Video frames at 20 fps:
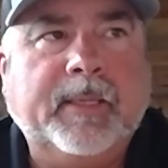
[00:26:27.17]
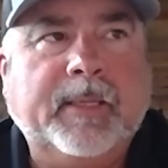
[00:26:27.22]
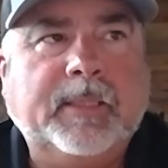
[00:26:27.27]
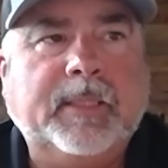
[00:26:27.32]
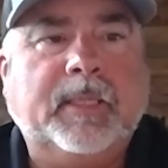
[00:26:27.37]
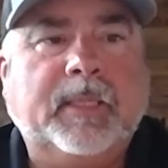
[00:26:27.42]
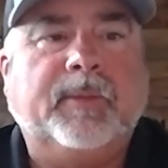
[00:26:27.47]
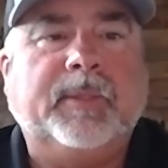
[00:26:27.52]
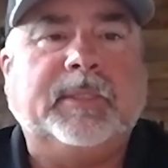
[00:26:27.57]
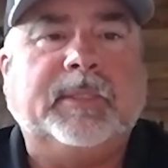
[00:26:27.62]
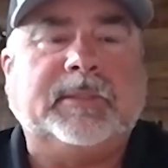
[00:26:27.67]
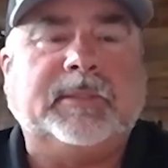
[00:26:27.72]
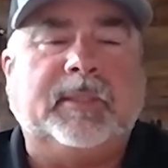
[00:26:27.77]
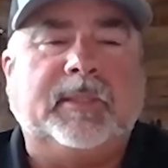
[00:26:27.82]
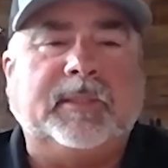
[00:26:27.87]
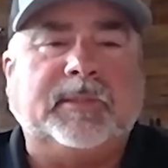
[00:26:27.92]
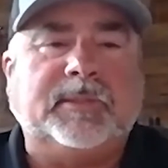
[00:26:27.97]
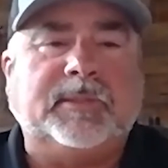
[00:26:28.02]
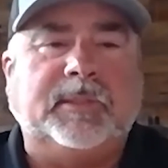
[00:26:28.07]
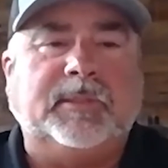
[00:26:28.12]
this
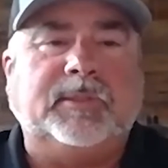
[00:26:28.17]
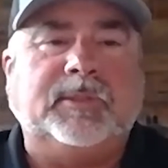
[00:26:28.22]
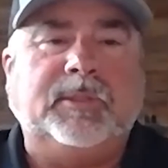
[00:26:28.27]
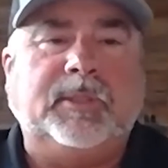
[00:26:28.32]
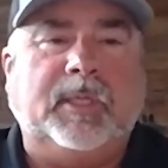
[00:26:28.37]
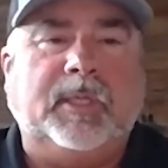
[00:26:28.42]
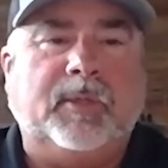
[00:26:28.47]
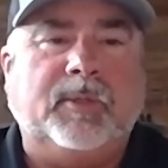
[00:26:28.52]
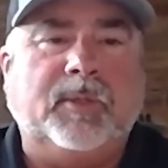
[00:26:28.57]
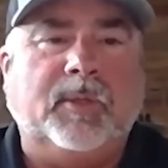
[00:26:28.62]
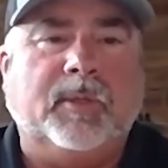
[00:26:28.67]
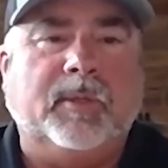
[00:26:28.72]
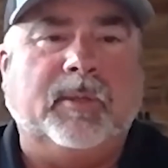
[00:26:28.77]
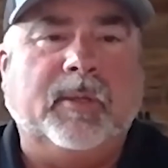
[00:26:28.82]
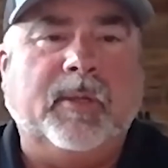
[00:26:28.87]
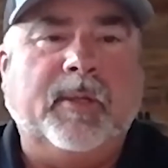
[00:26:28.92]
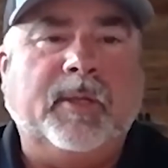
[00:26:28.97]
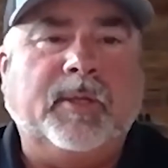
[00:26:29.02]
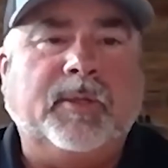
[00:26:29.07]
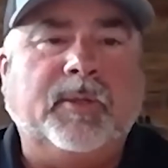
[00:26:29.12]
is, you're
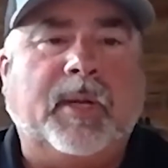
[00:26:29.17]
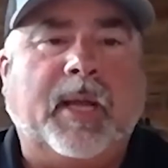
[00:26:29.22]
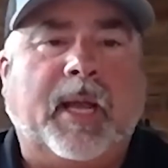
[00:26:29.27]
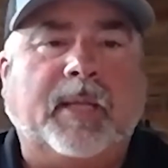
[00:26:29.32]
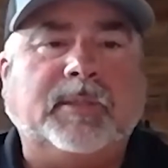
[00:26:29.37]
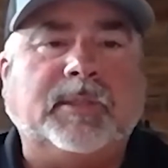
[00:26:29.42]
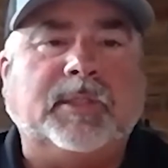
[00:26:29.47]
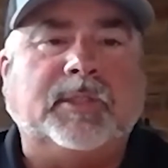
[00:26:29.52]
not